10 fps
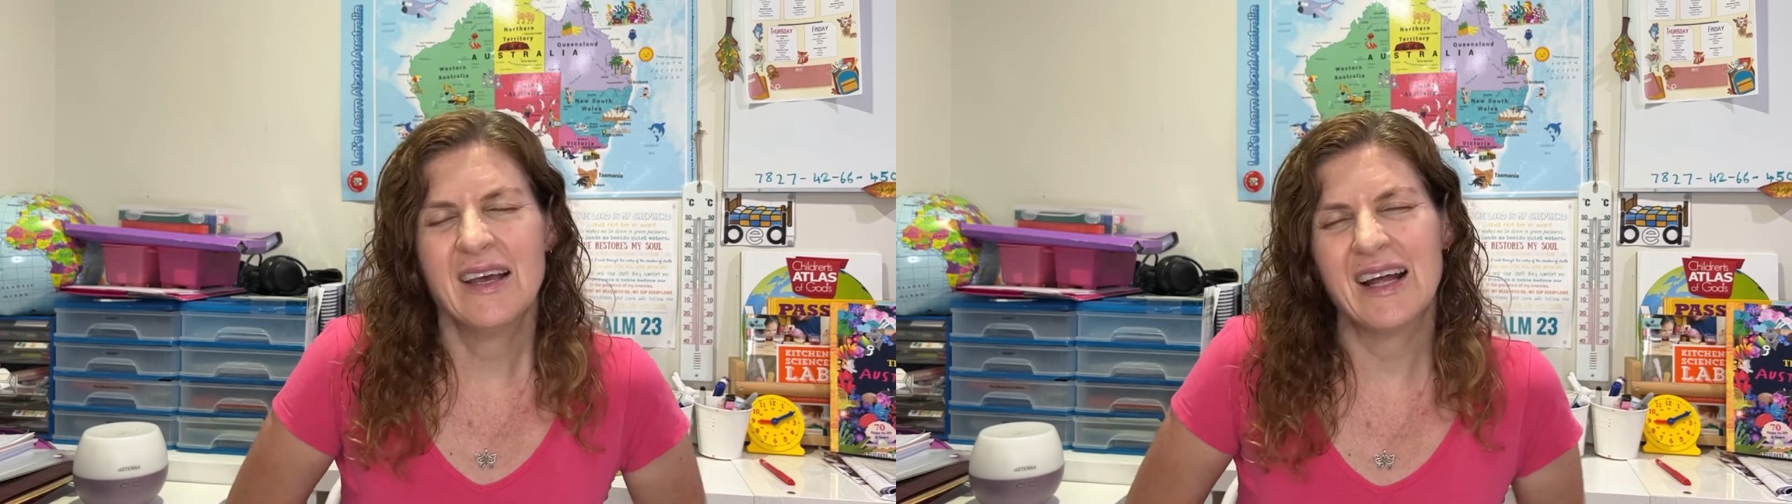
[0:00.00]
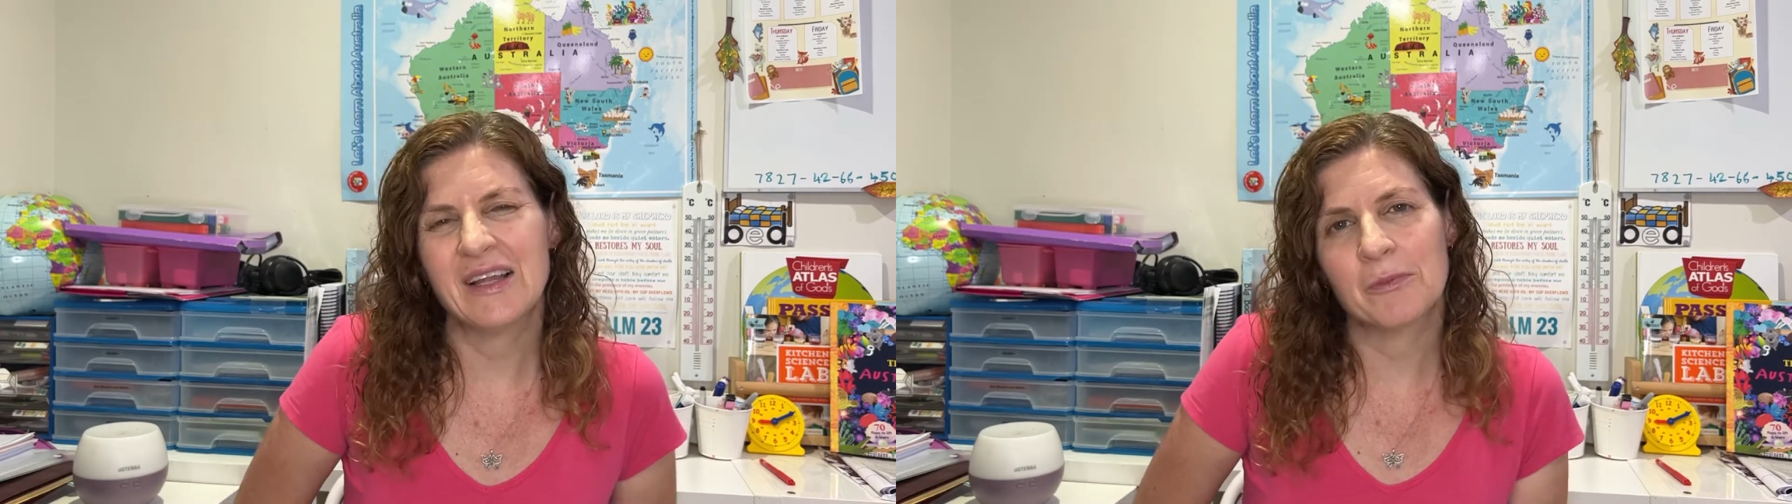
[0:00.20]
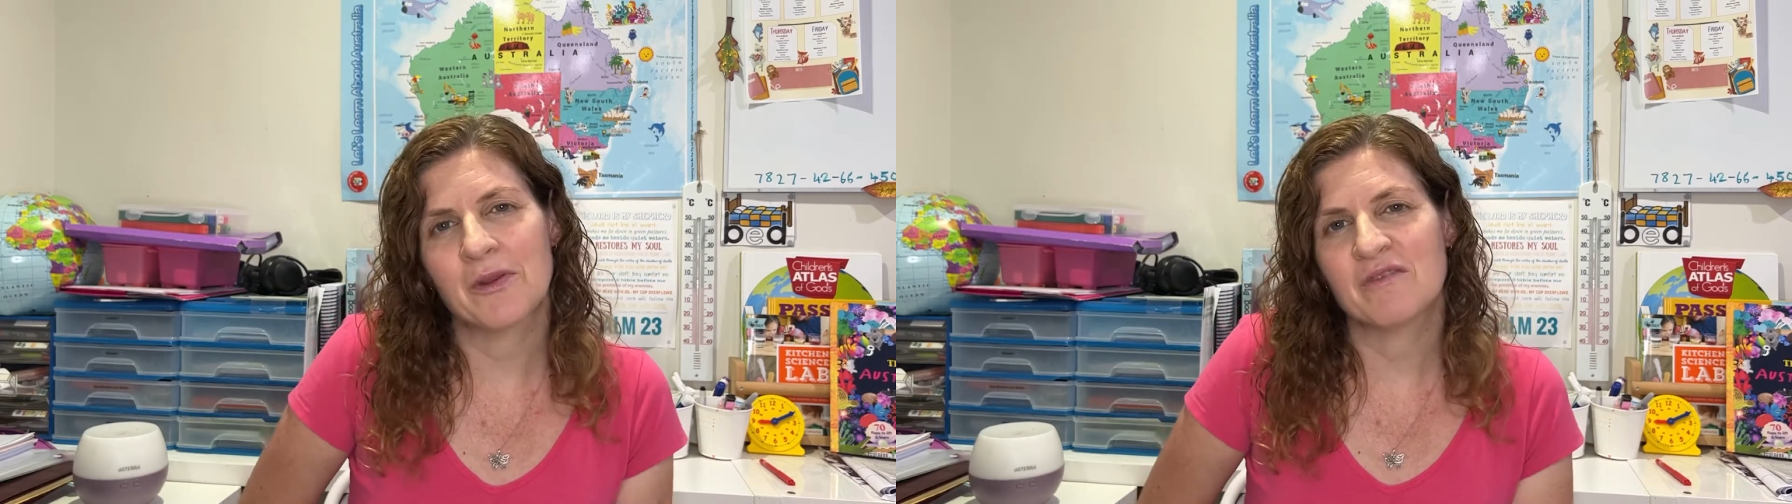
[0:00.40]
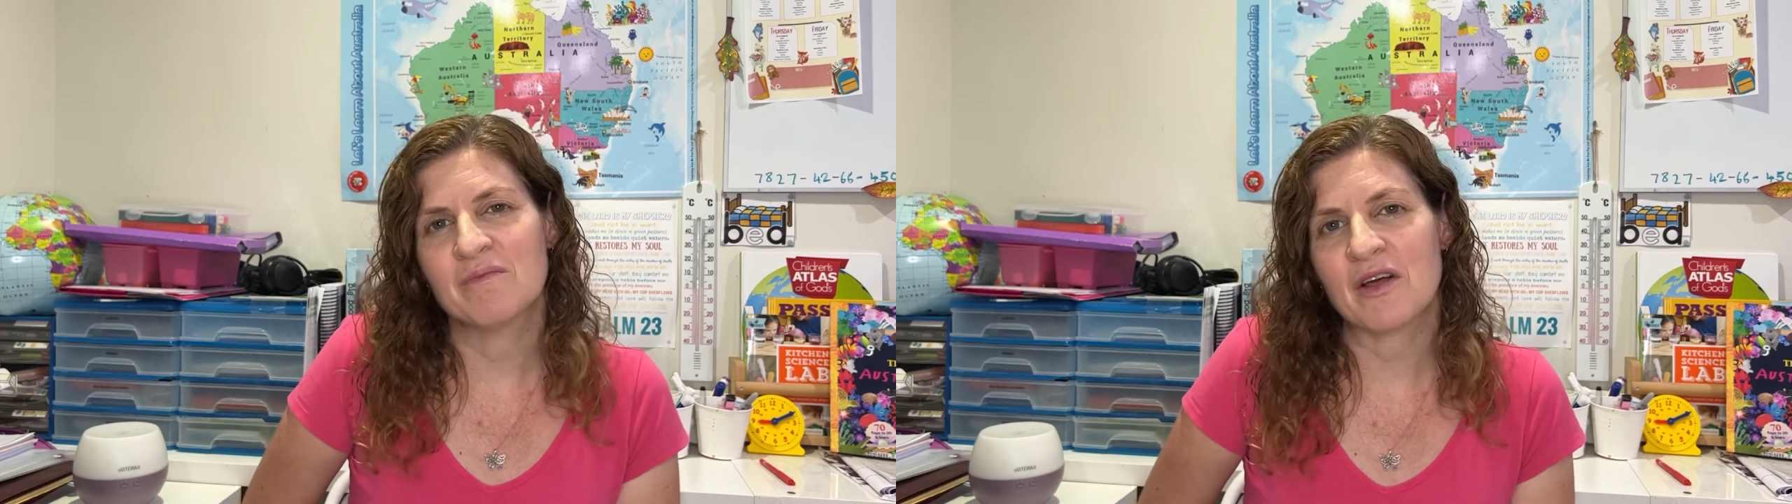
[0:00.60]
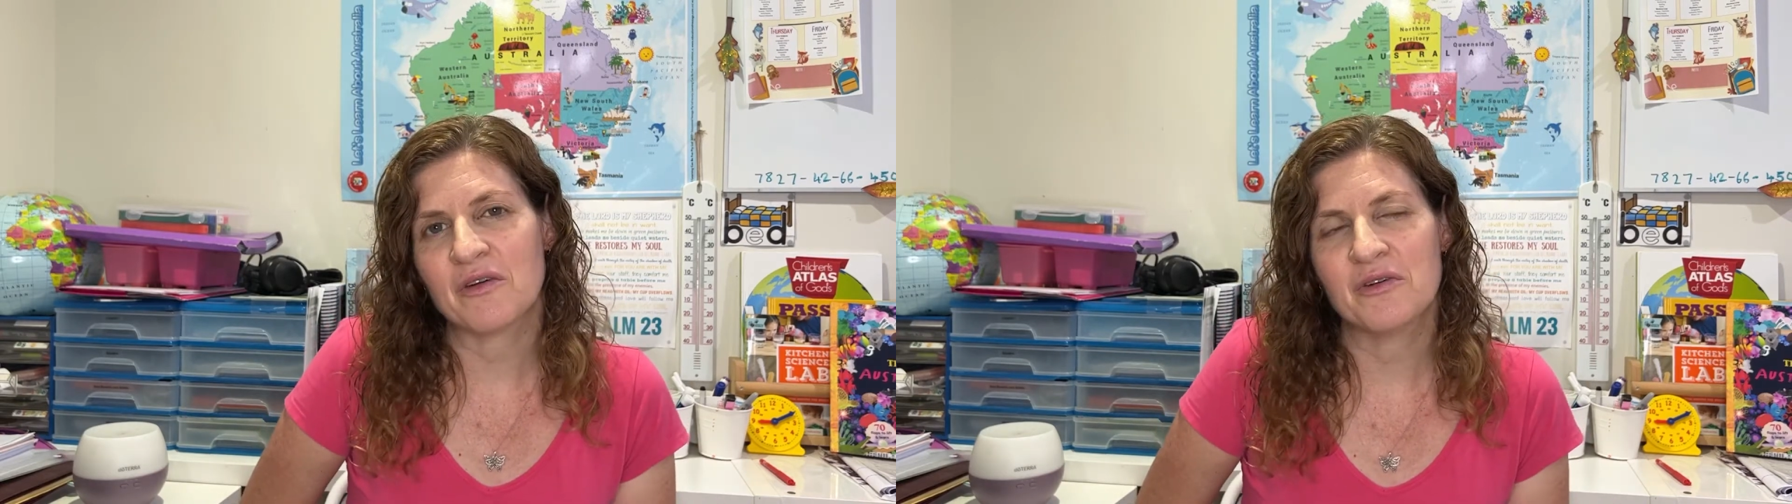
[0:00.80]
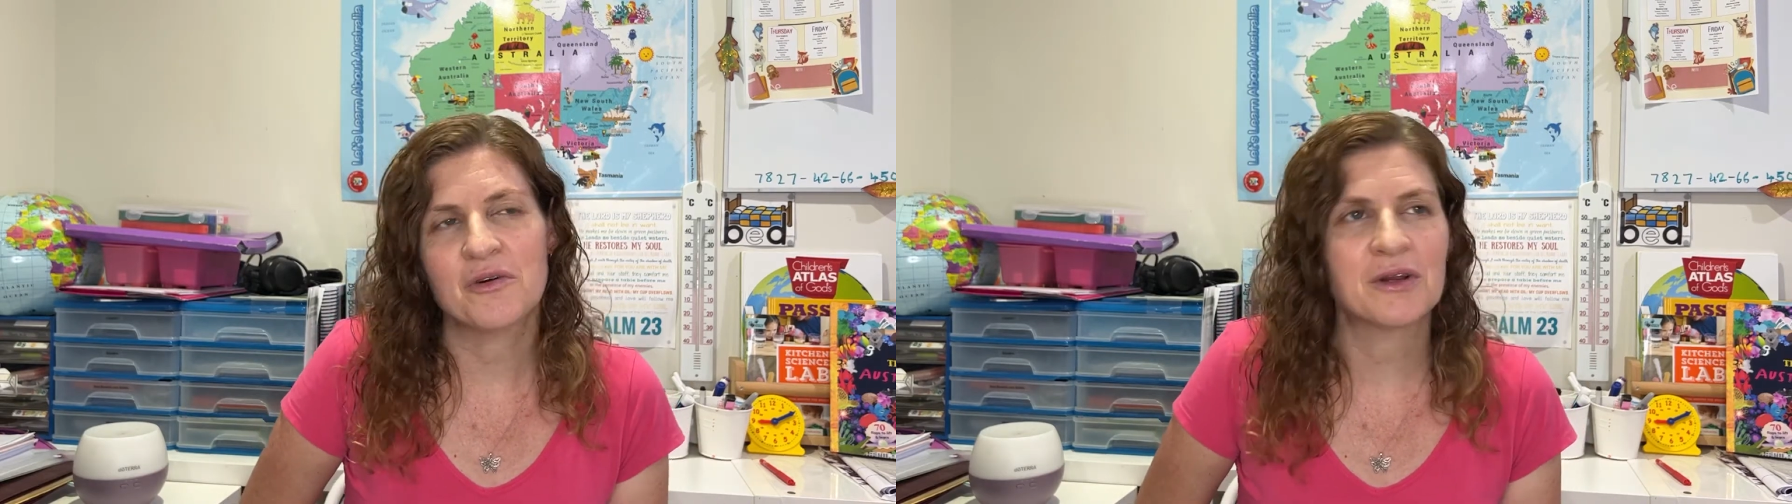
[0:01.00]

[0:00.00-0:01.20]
a little bit of motherhood,